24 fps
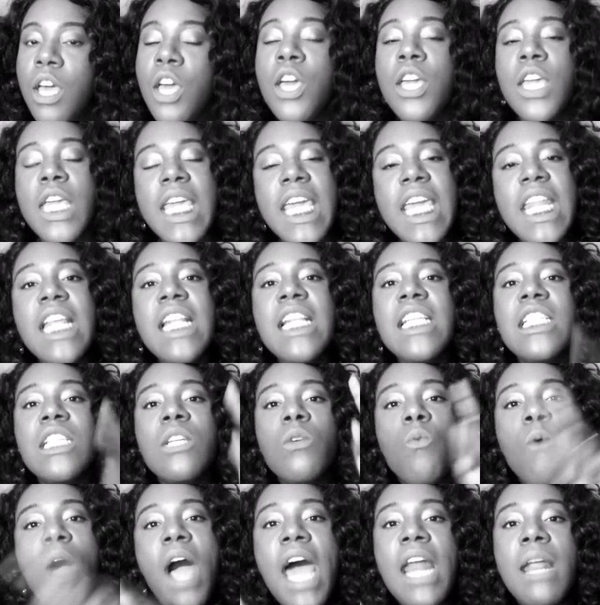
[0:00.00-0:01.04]
Get in a
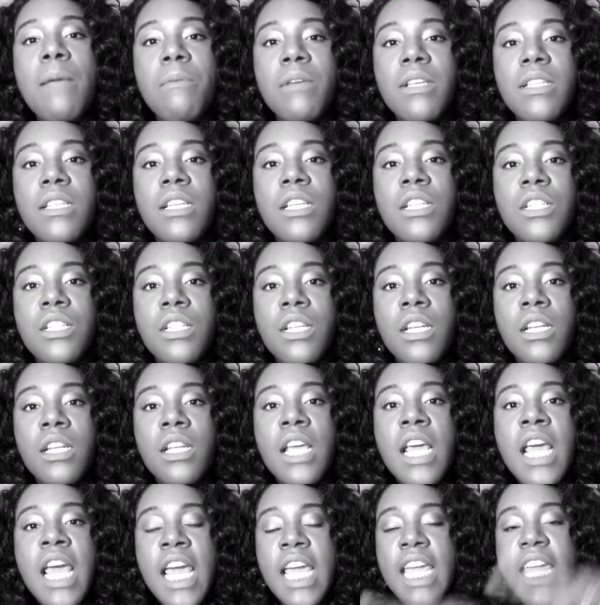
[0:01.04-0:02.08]
squatting position.
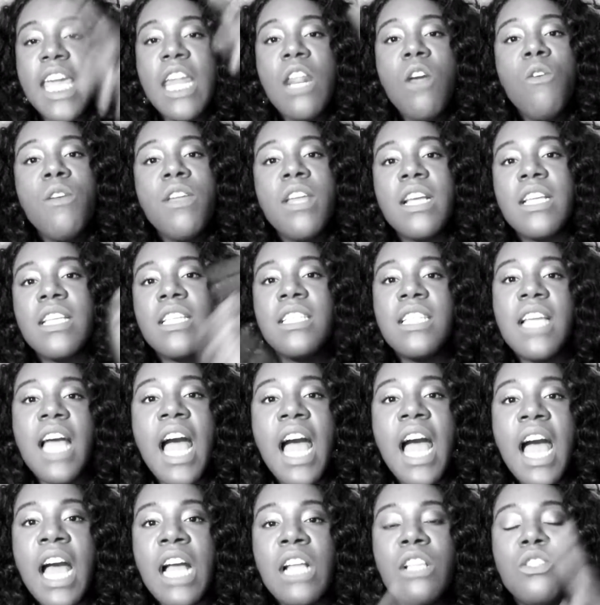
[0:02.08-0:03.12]
Get on your
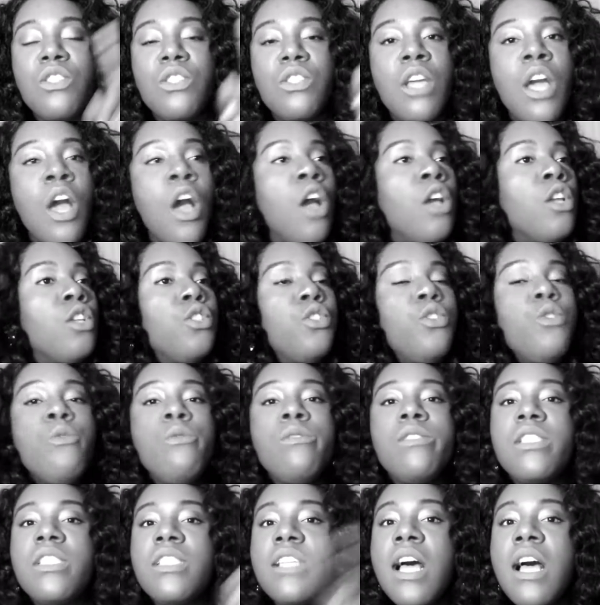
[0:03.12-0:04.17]
side. Do
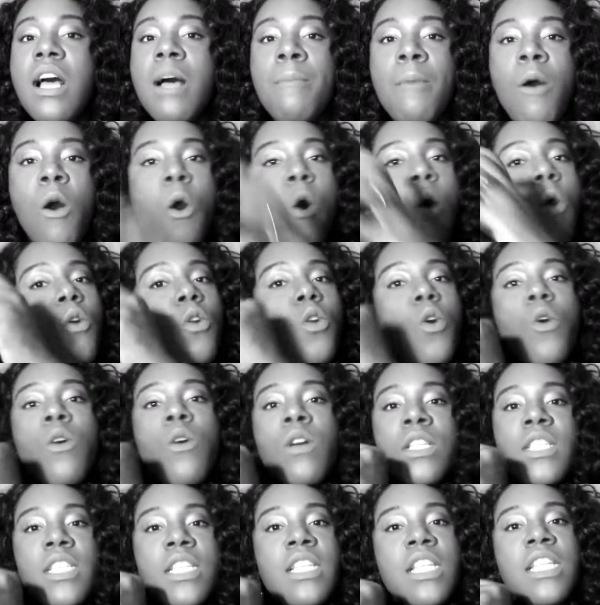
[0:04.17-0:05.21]
something. Hold
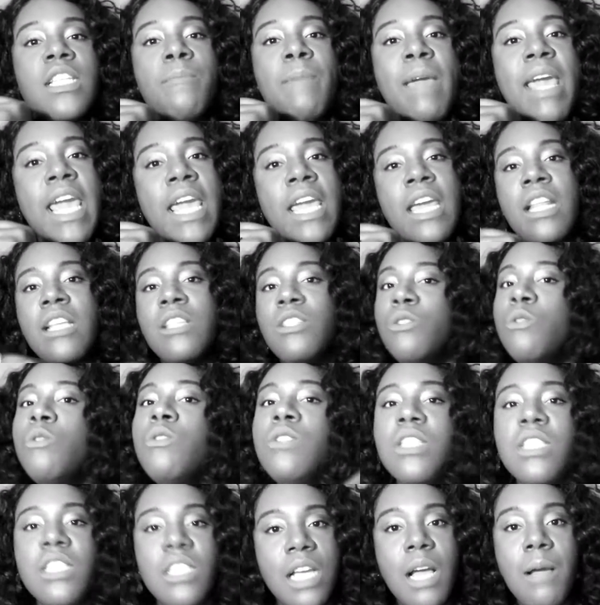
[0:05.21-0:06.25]
on to the bed. Do
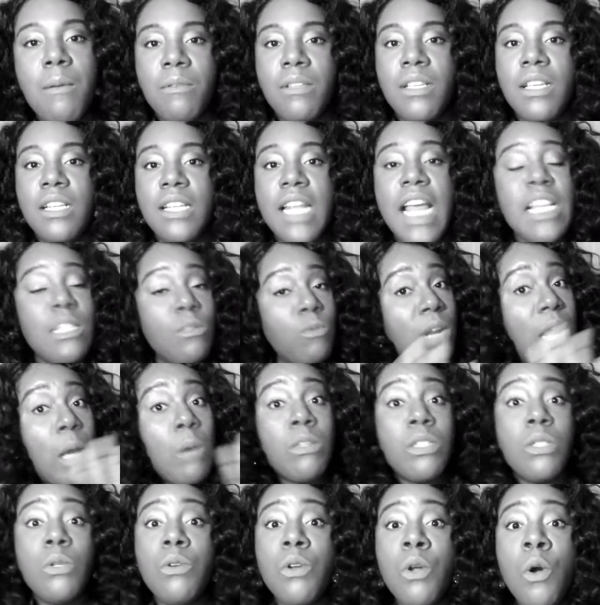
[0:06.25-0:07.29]
something. That's what I
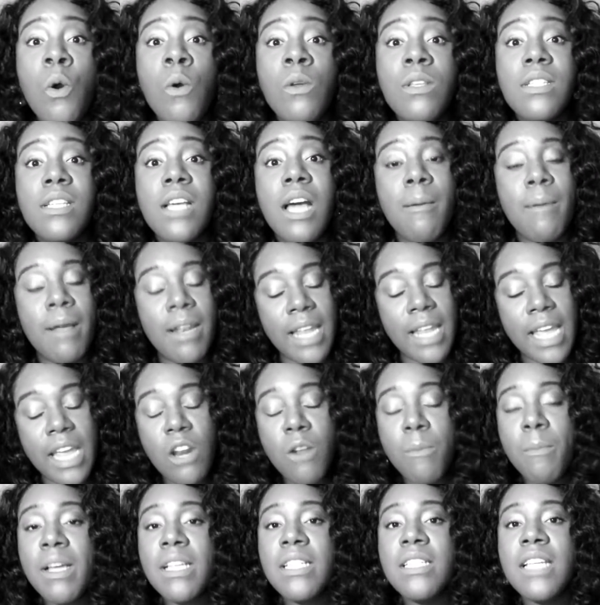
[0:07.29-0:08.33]
was doing the whole time. I laid
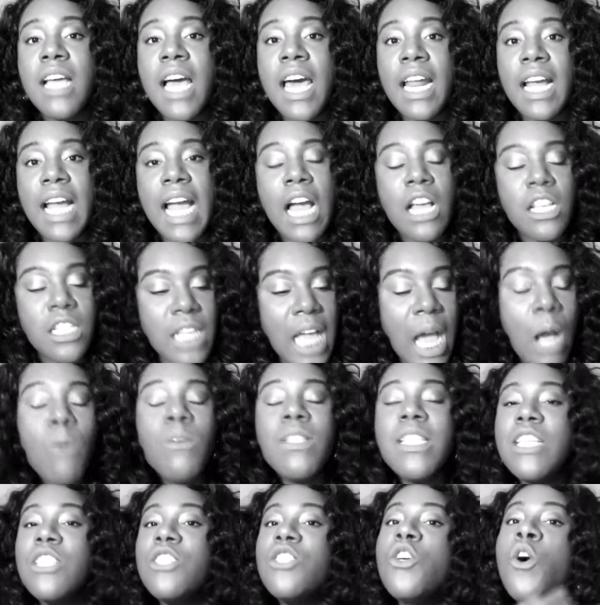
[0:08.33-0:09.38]
on my side. I
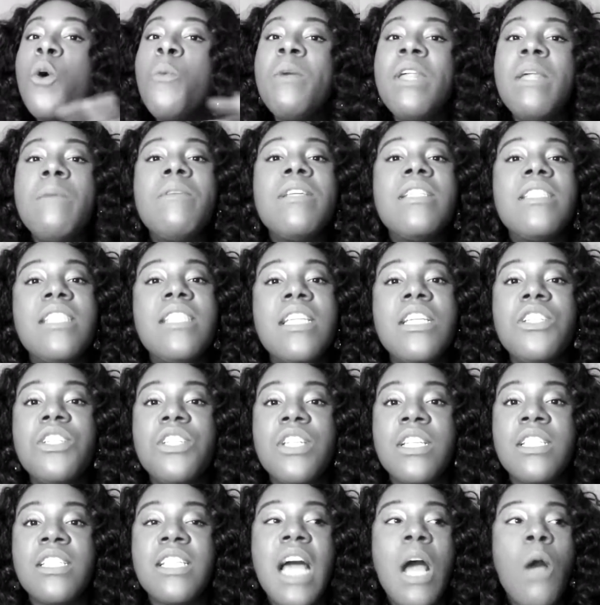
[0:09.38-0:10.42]
did so many
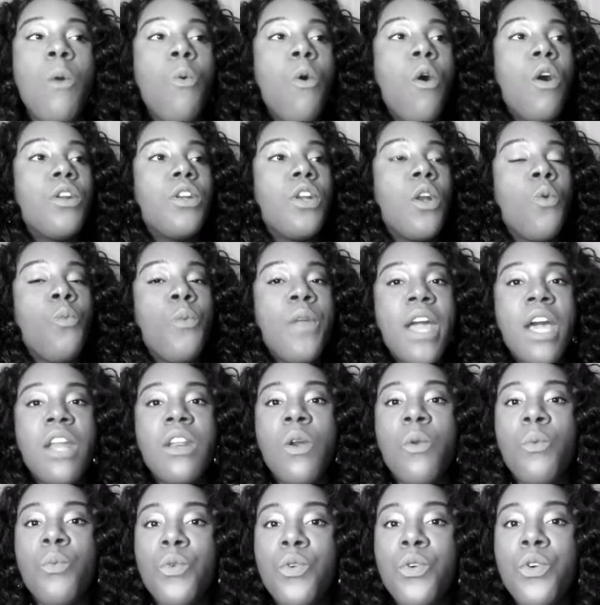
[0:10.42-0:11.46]
positions. I walked around
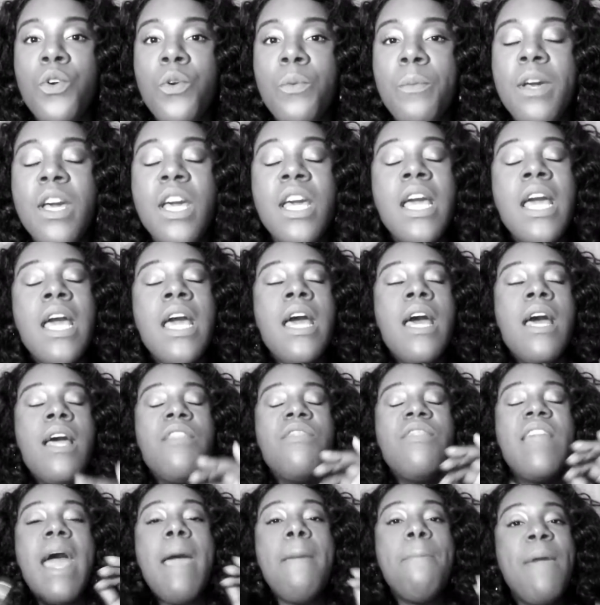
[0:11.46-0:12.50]
the room.
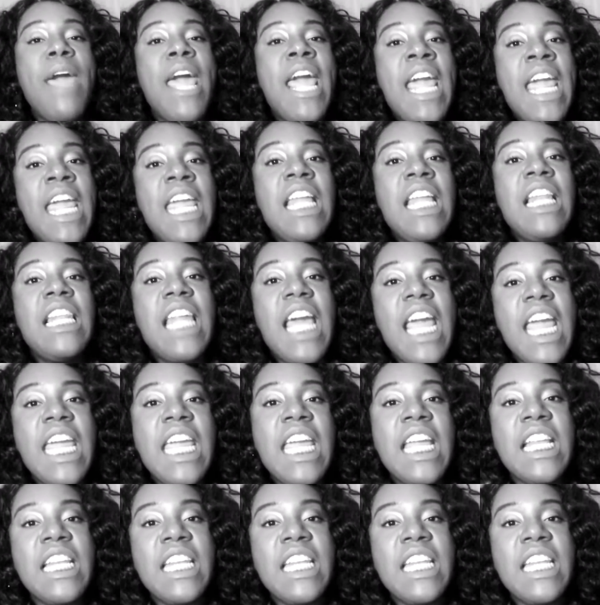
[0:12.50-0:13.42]
That pain laying